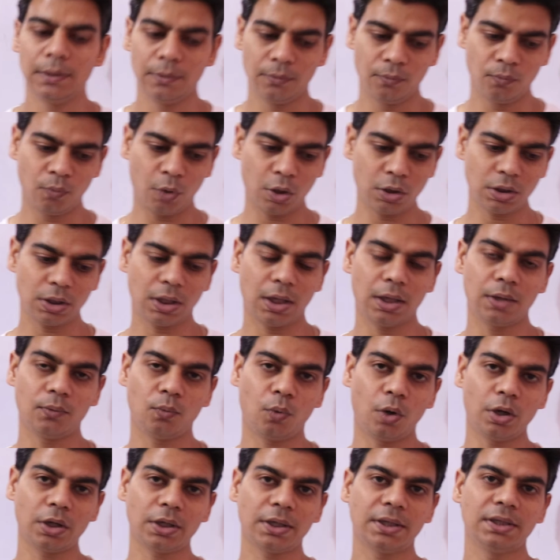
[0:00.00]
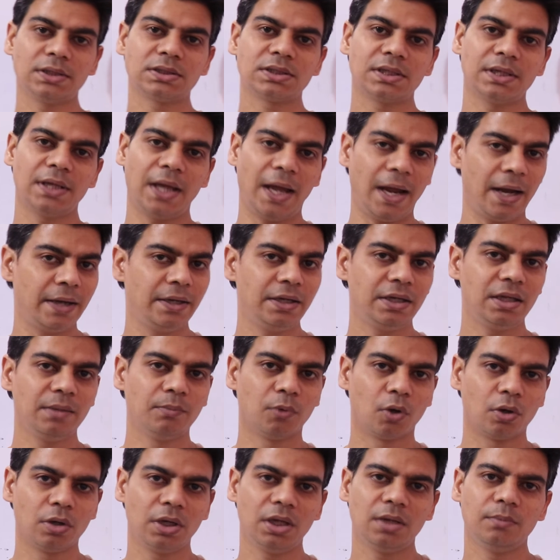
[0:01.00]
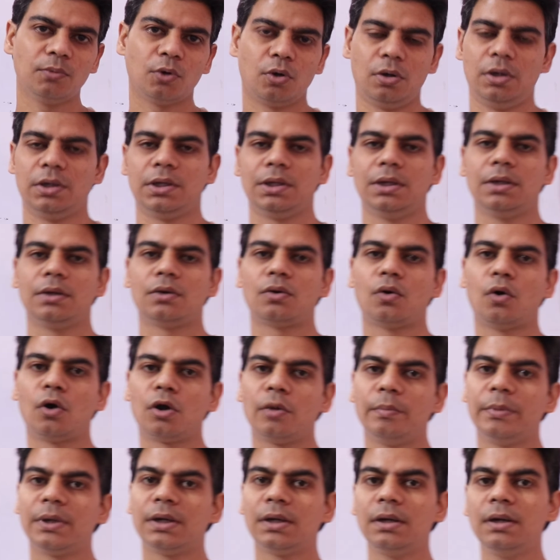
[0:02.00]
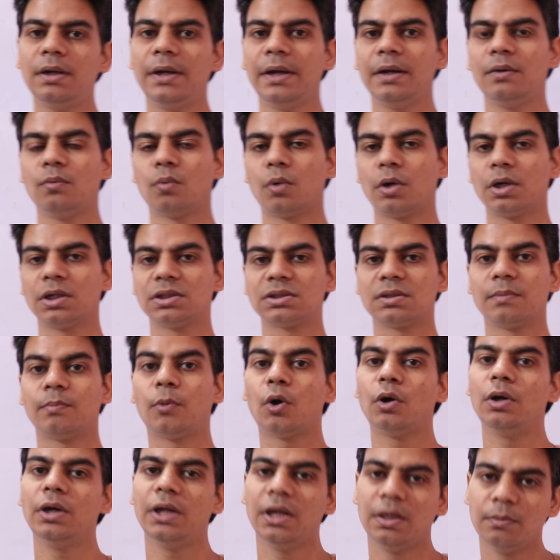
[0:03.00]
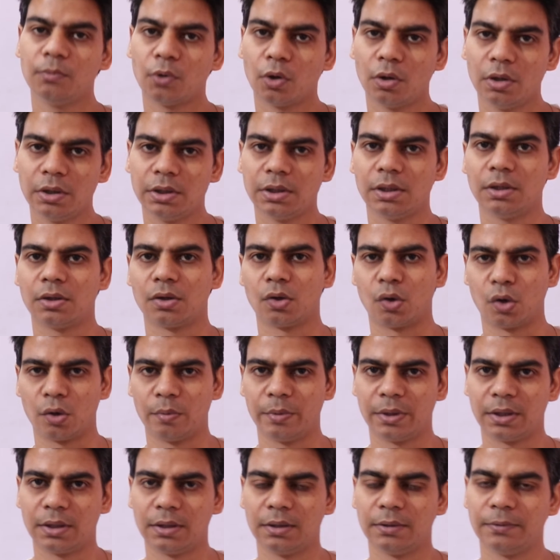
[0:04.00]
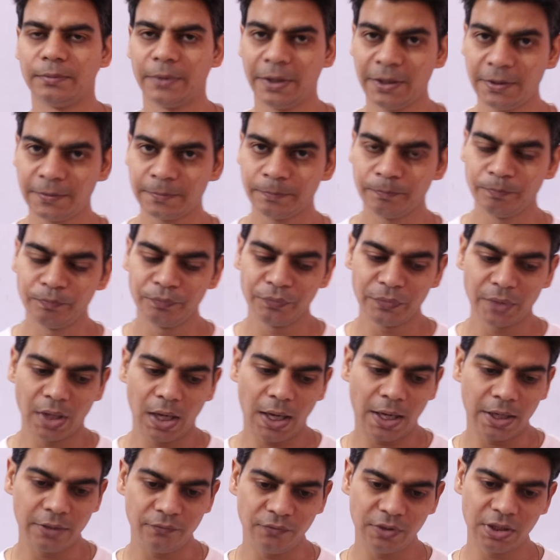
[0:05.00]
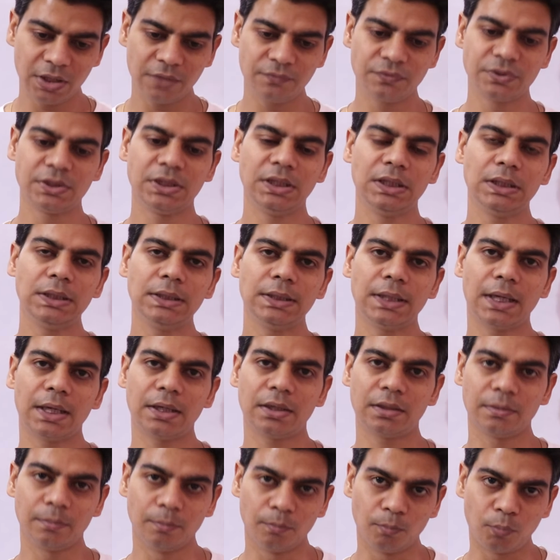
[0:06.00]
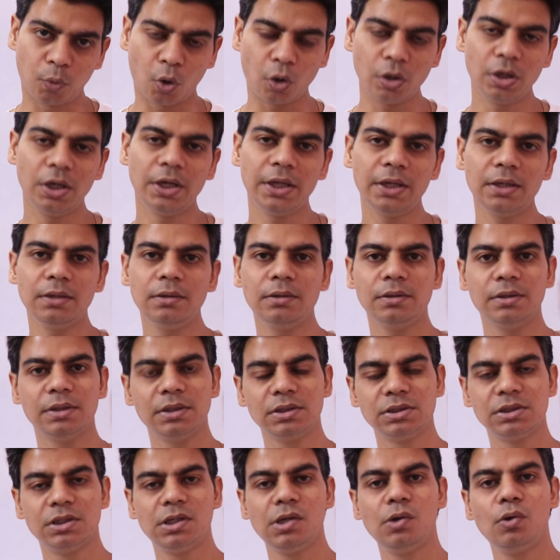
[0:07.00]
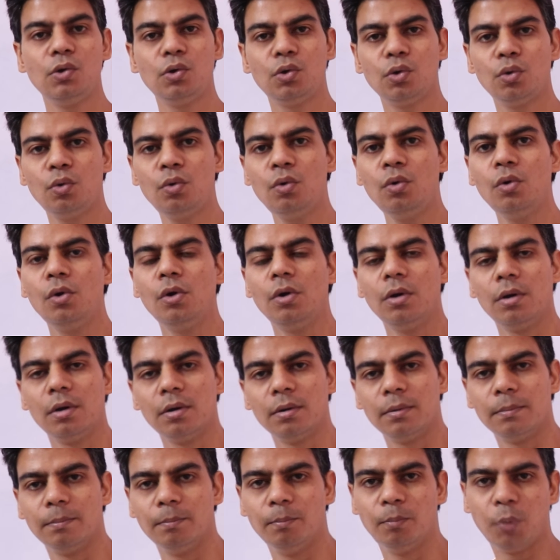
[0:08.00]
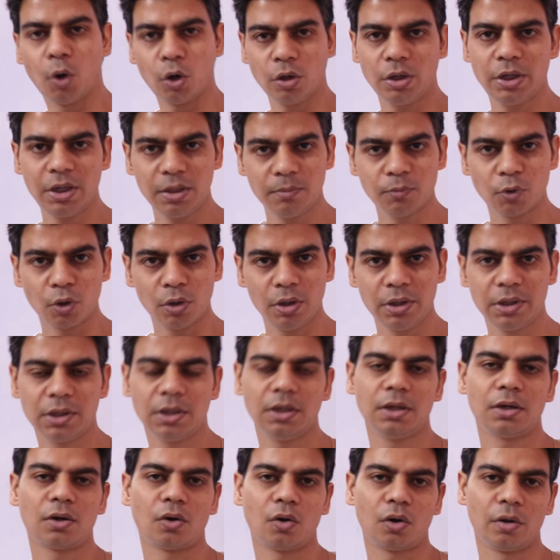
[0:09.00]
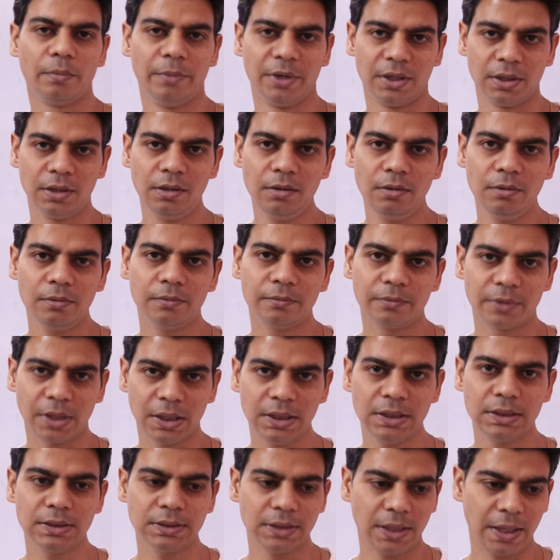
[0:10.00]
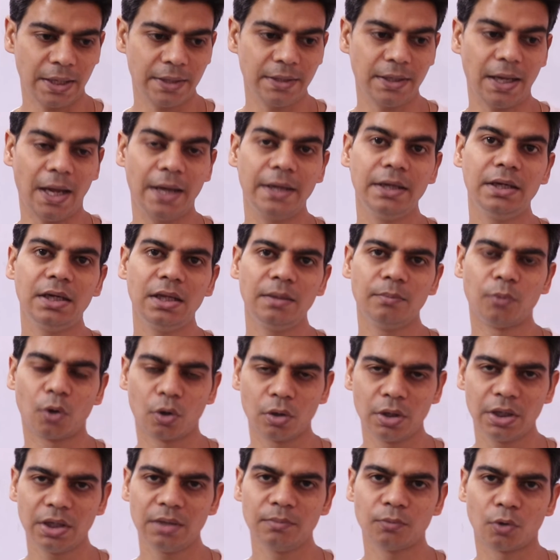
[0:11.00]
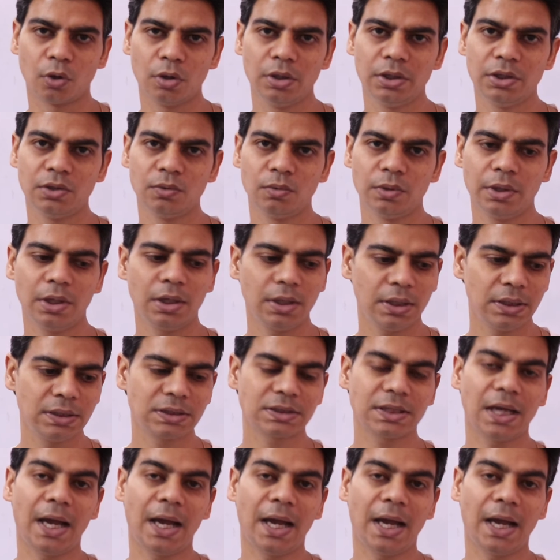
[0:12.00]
what is an antibonding molecular orbital and what is a bonding molecular orbital, right? And we have seen that bonding is due to bonding molecular orbital, right? And antibonding molecular is